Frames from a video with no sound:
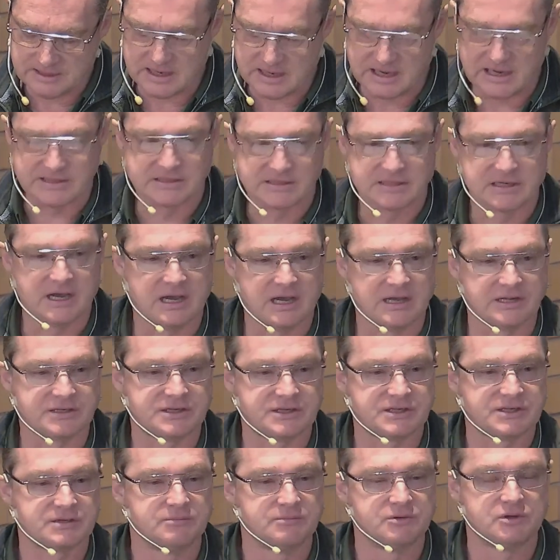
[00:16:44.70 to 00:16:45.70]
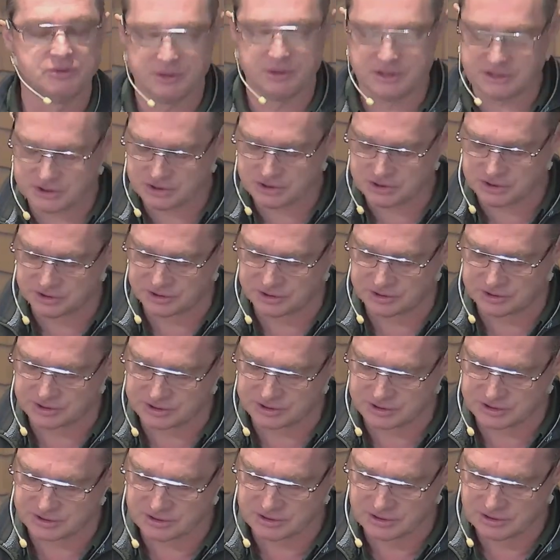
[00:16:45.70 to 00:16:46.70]
Let me ask us some
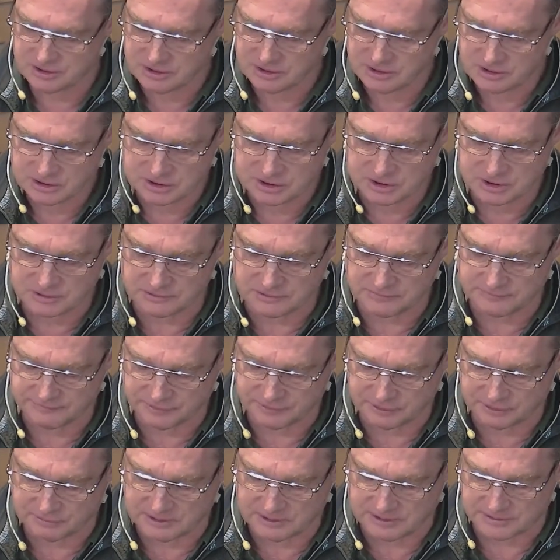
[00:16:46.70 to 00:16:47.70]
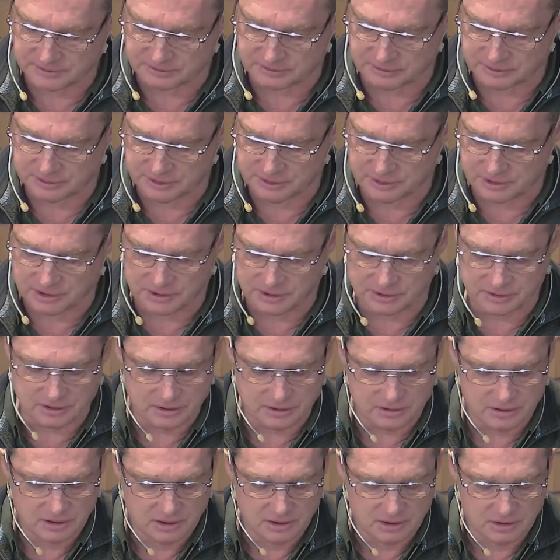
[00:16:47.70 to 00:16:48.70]
questions to reveal whether or
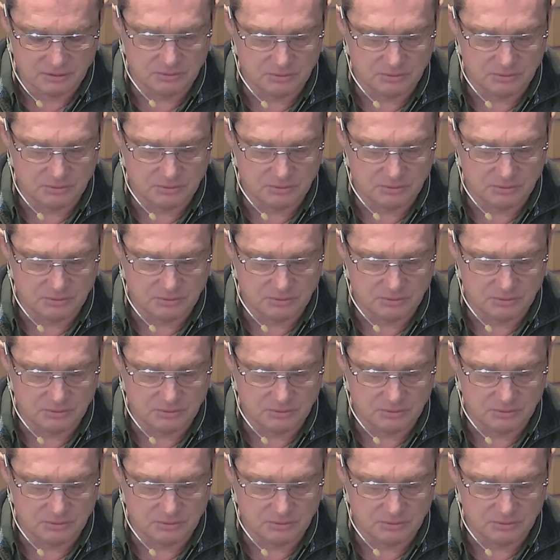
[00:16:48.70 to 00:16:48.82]
not